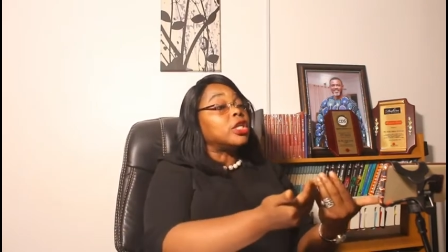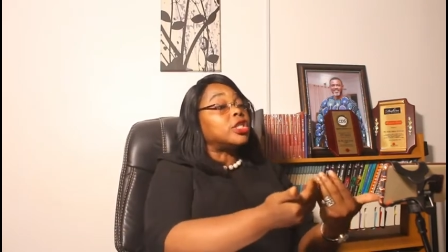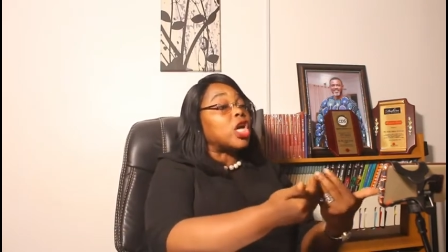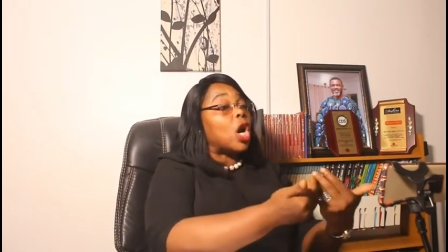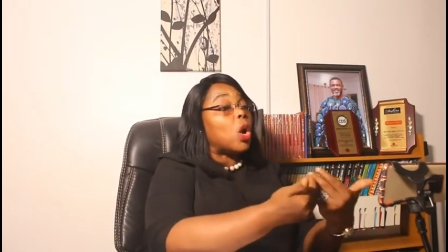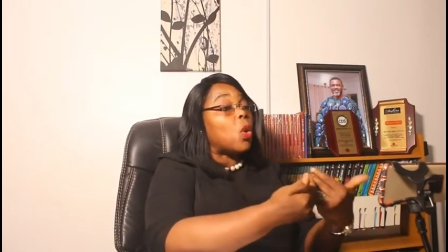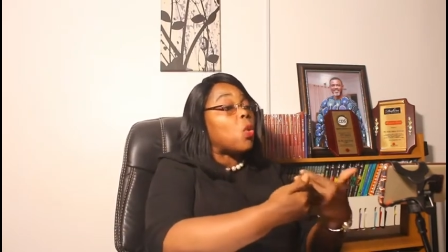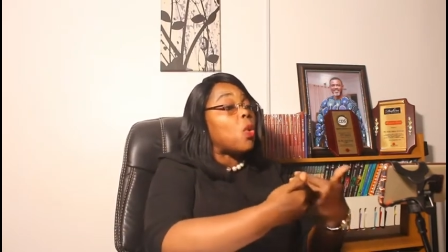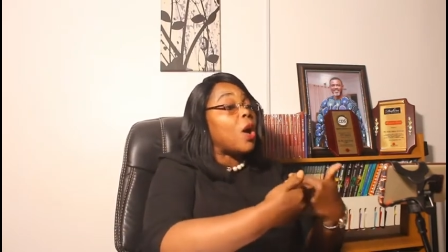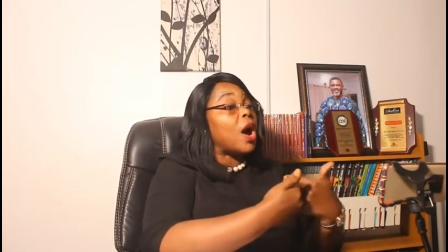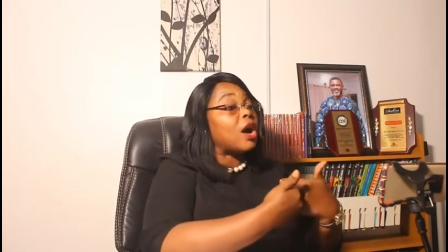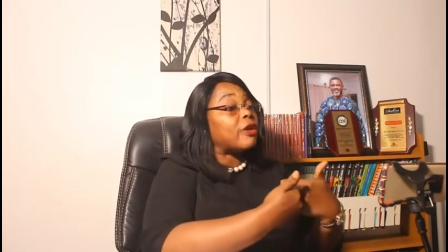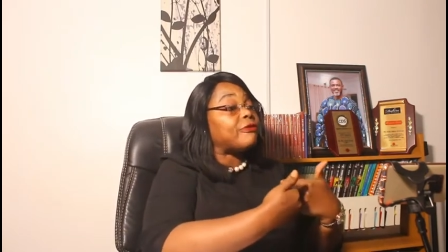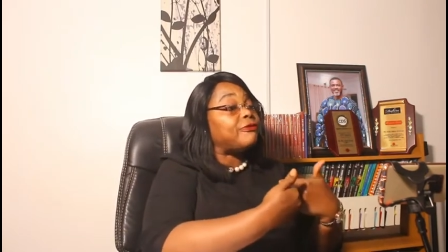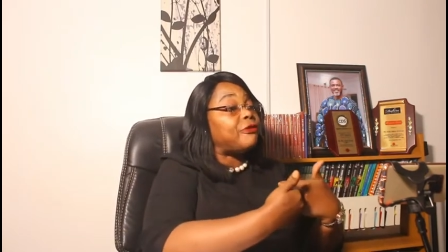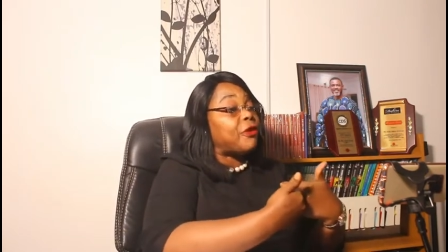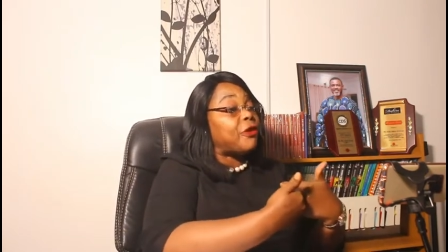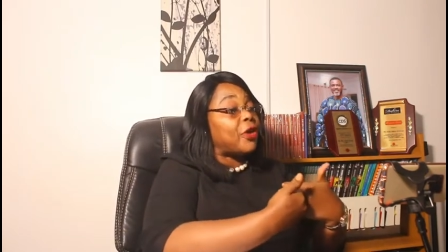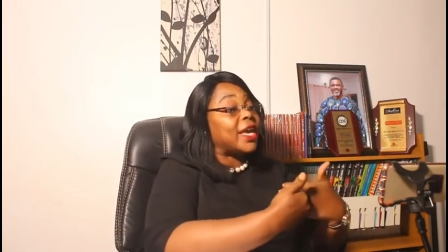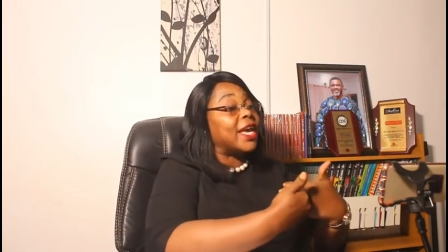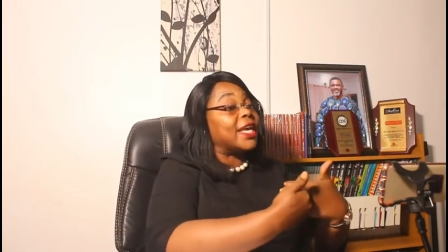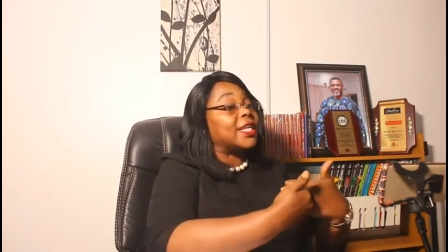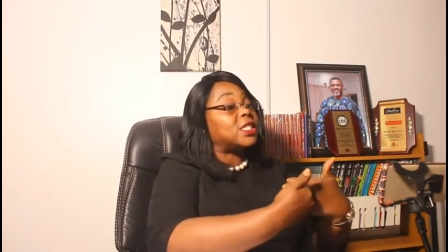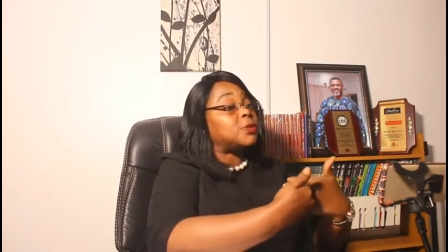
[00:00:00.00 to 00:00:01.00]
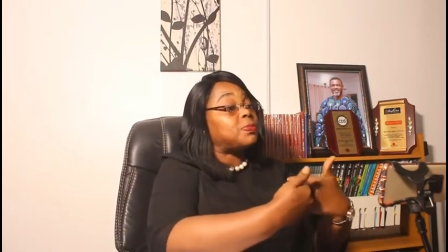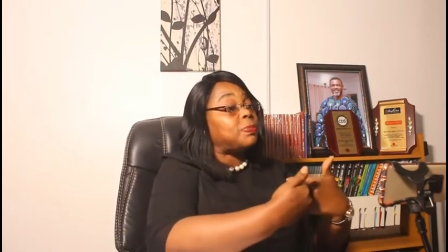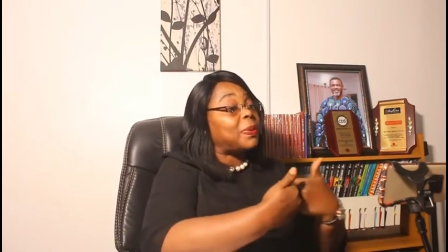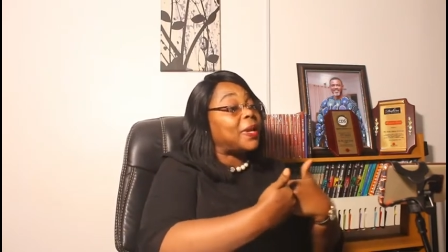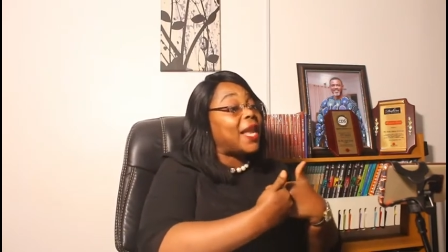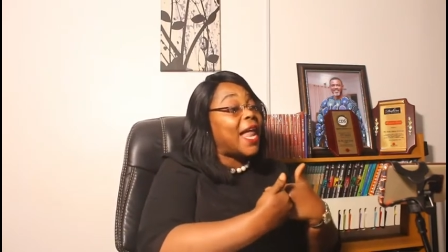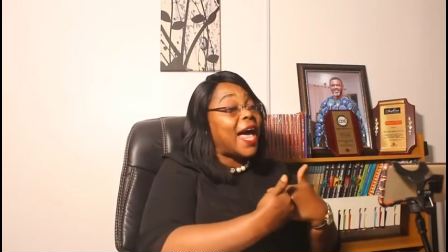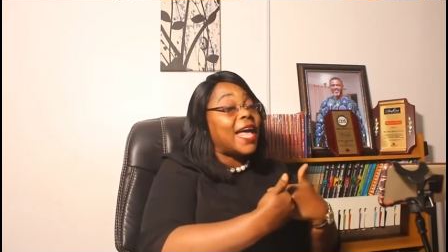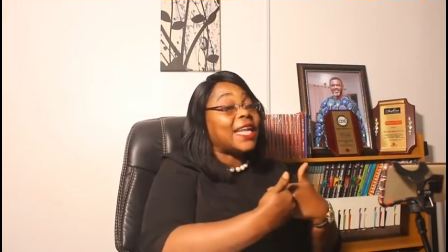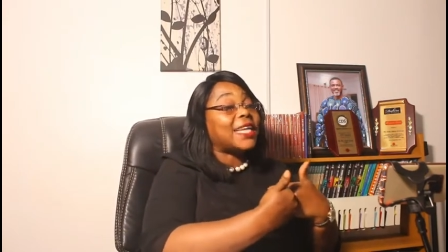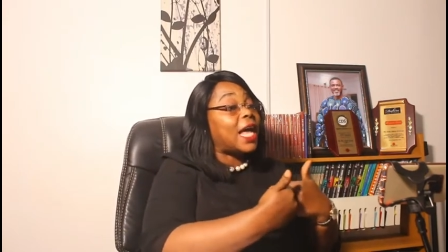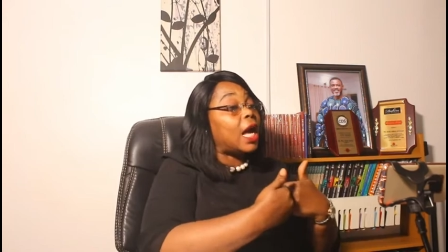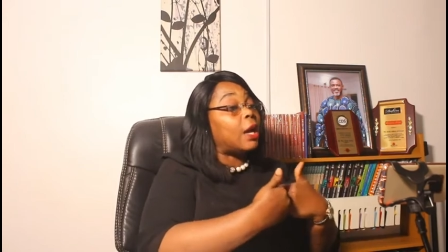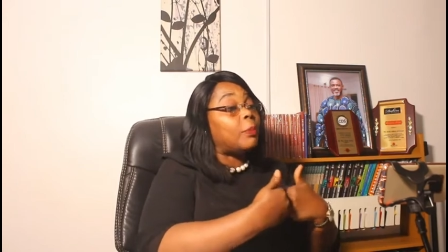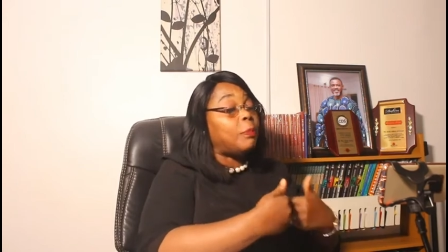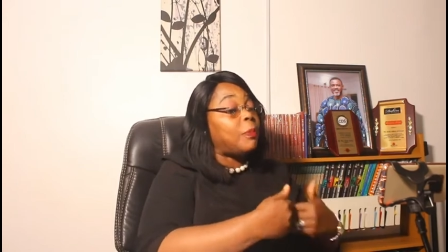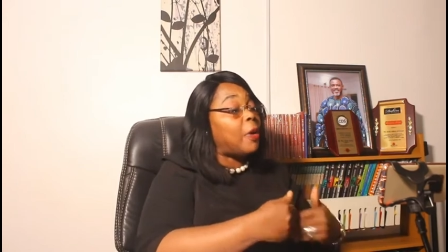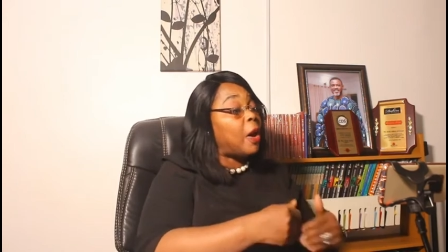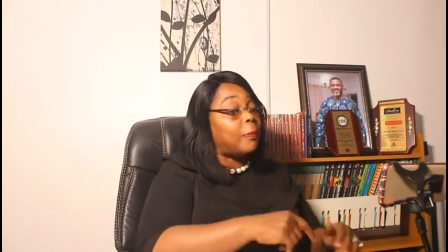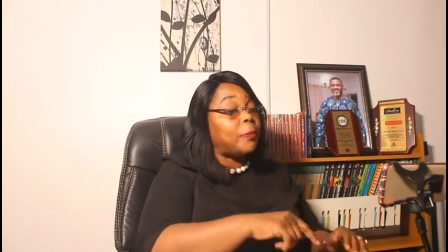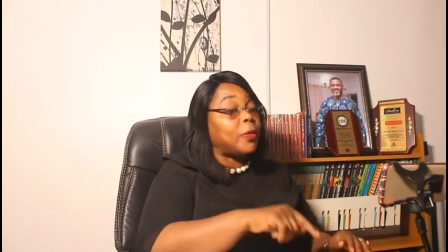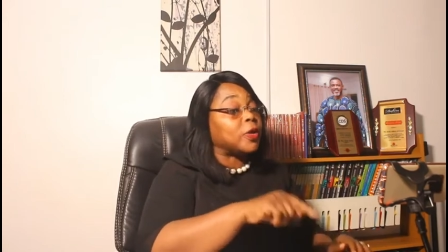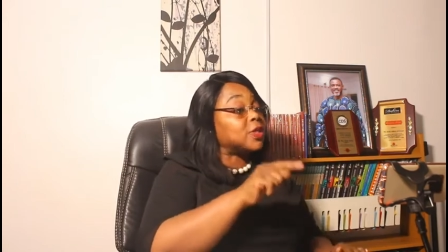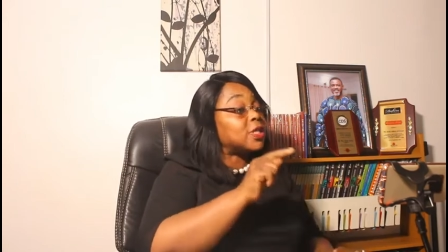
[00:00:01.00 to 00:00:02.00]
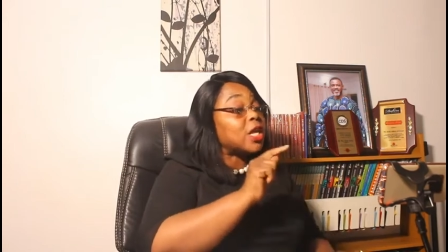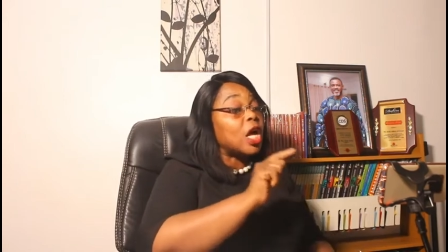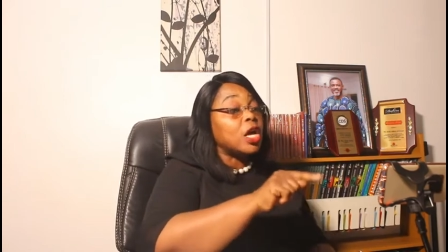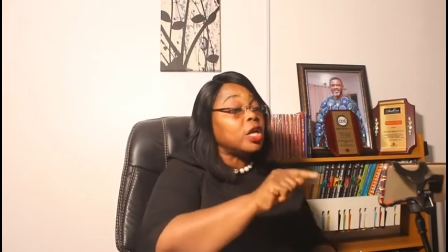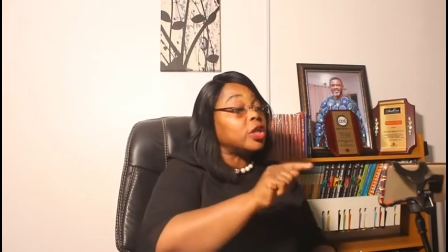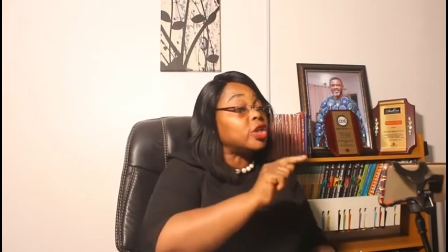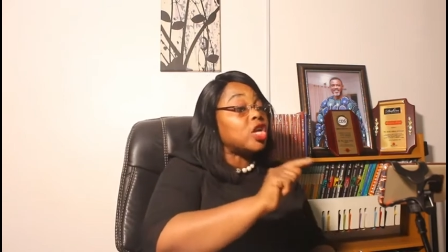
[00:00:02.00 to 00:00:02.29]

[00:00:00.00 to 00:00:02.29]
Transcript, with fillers: to work for His plan and purpose,